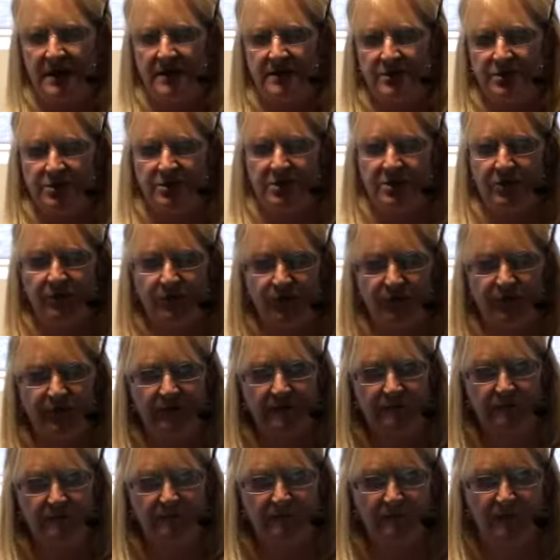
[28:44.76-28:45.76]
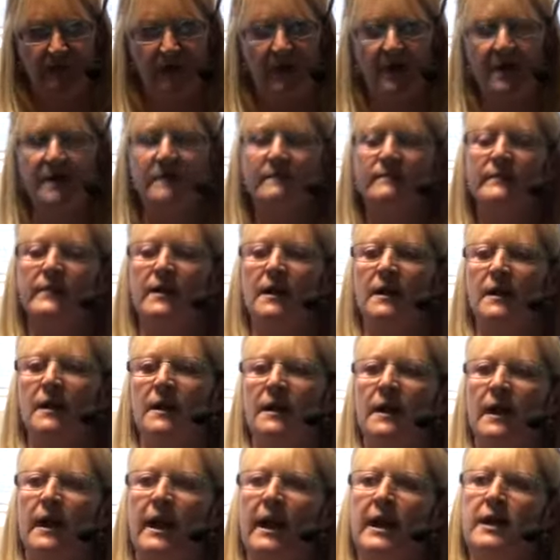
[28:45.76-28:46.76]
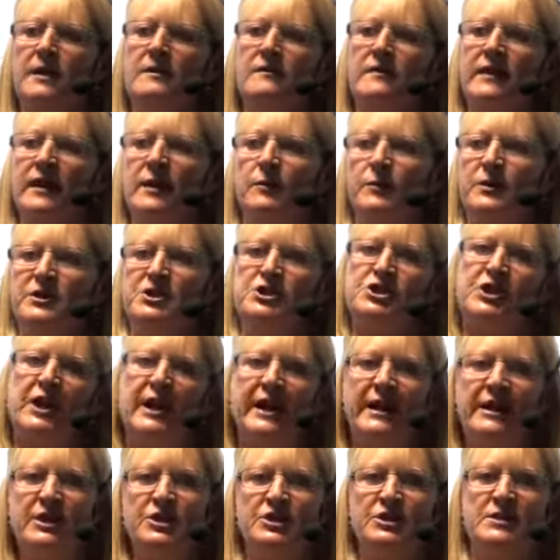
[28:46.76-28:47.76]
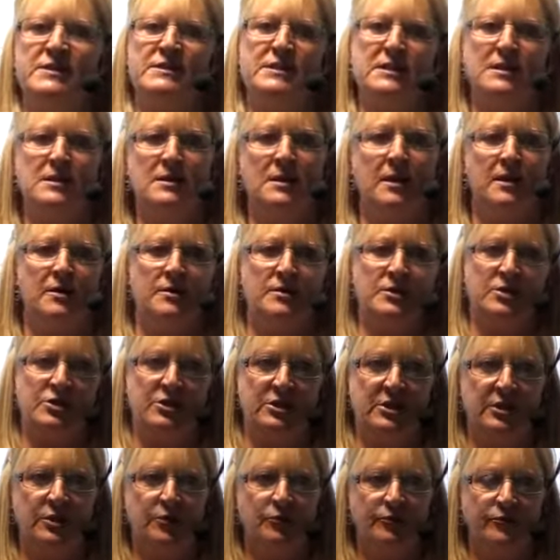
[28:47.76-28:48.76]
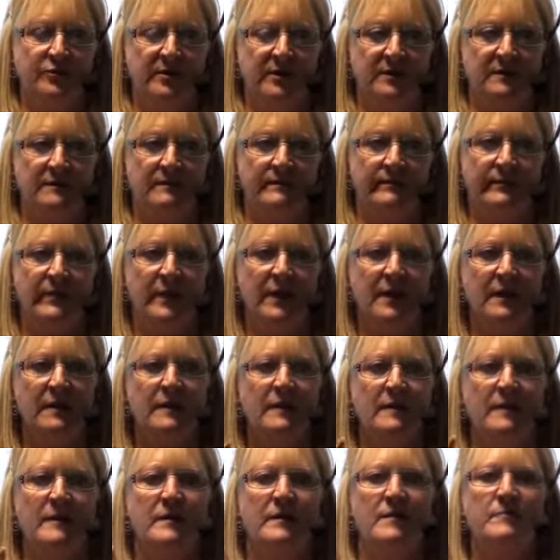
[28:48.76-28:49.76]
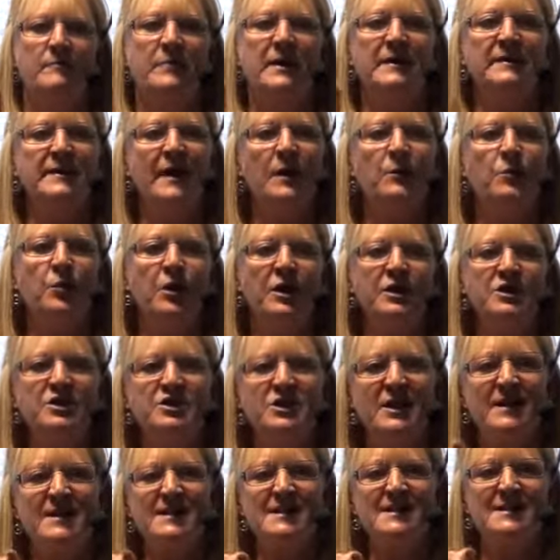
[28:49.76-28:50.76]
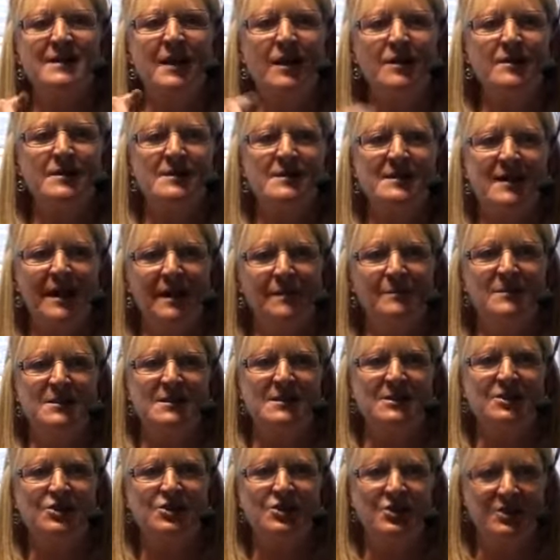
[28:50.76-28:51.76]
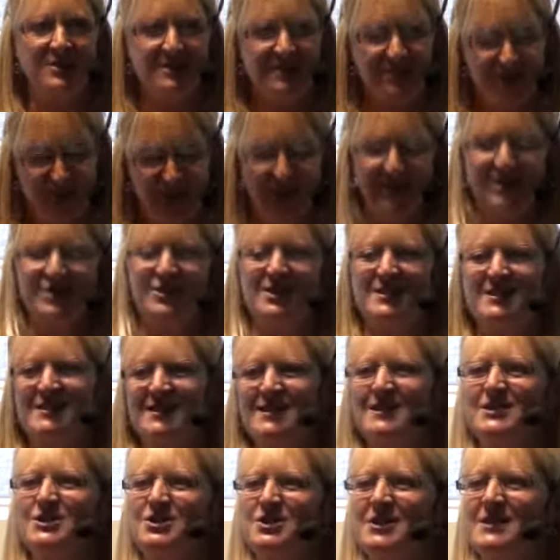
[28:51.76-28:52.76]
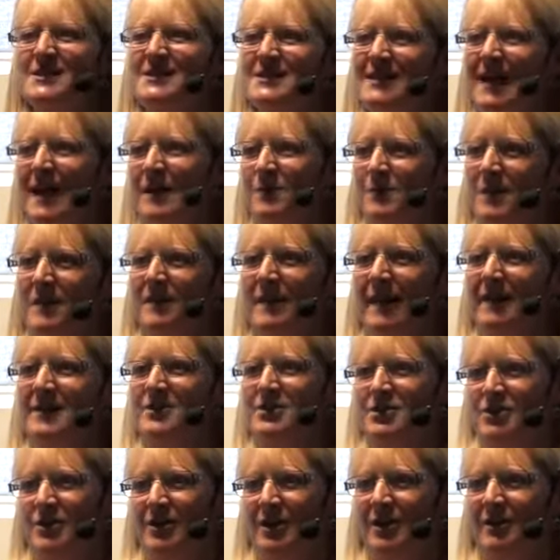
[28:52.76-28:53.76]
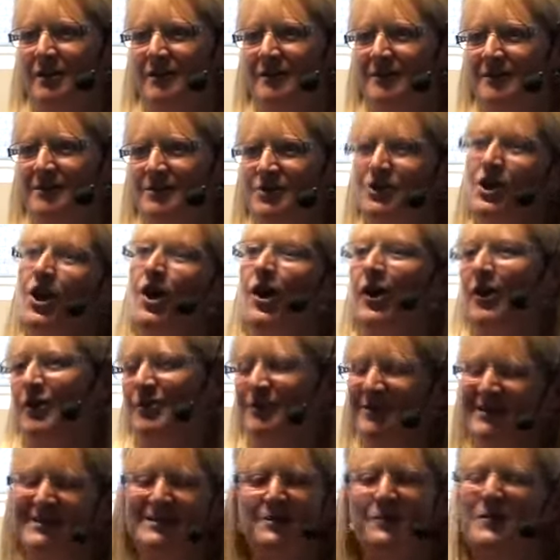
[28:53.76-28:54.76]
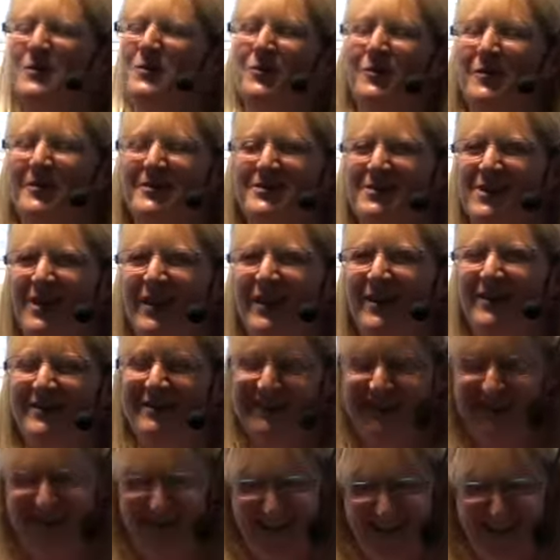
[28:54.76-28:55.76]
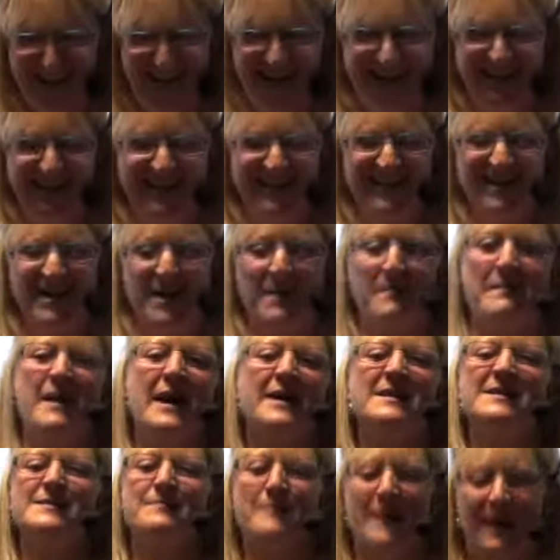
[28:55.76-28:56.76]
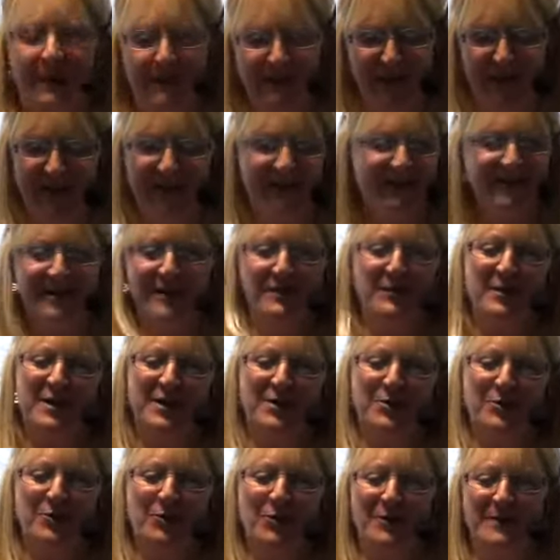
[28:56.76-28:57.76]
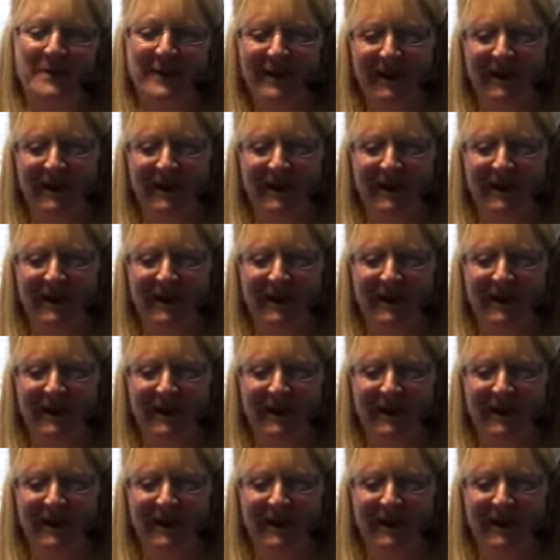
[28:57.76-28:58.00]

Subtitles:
children, right? And there were changes in those children, but they weren't just, those same changes didn't just stay with that child. Do we call it child? Mouse baby, I don't know, what do you call them?